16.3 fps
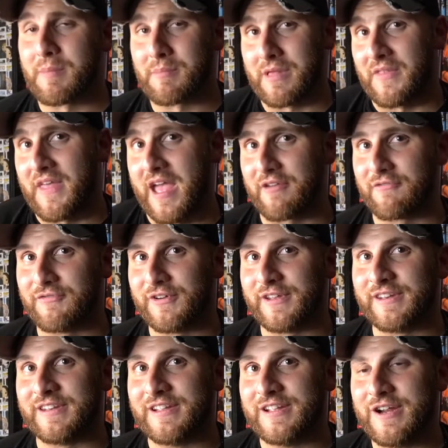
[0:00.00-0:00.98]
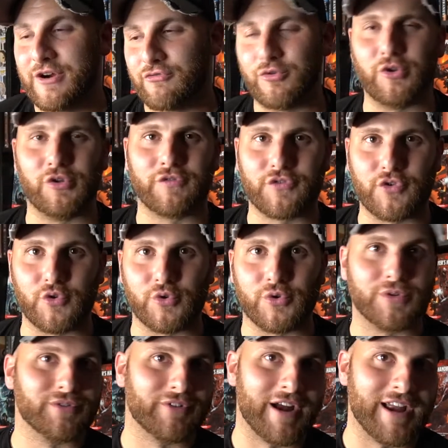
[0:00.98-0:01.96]
I'm glad they had fun. Rule of
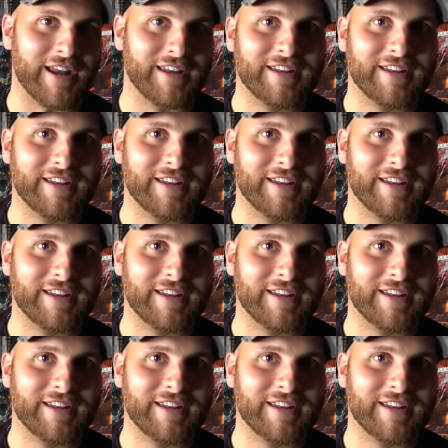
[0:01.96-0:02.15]
cool, right?